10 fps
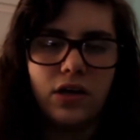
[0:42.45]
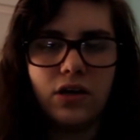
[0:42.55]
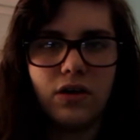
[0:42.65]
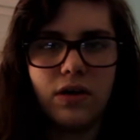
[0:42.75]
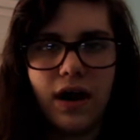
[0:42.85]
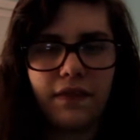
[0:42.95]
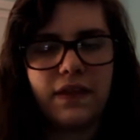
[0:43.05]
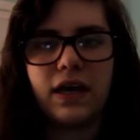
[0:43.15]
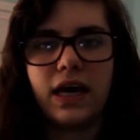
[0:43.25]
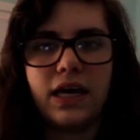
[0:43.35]
you know, on
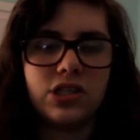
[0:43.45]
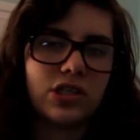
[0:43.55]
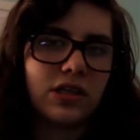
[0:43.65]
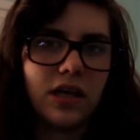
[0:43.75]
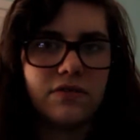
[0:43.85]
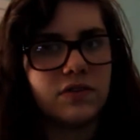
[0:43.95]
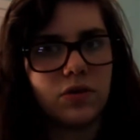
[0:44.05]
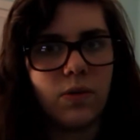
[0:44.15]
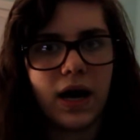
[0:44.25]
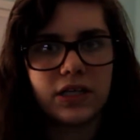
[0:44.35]
the occasion love
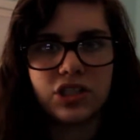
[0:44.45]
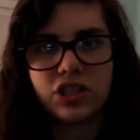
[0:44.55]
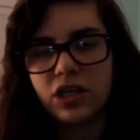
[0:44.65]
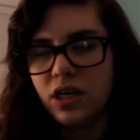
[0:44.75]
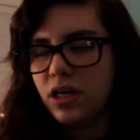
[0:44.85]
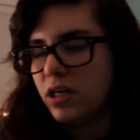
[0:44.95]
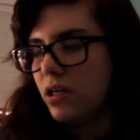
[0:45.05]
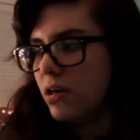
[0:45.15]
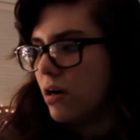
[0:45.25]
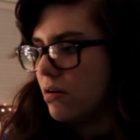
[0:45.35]
to watch,
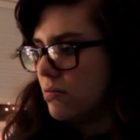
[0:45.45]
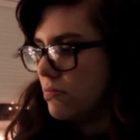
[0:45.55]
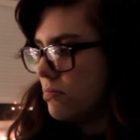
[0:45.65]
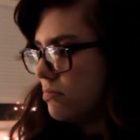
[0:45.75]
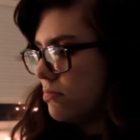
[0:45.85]
you know,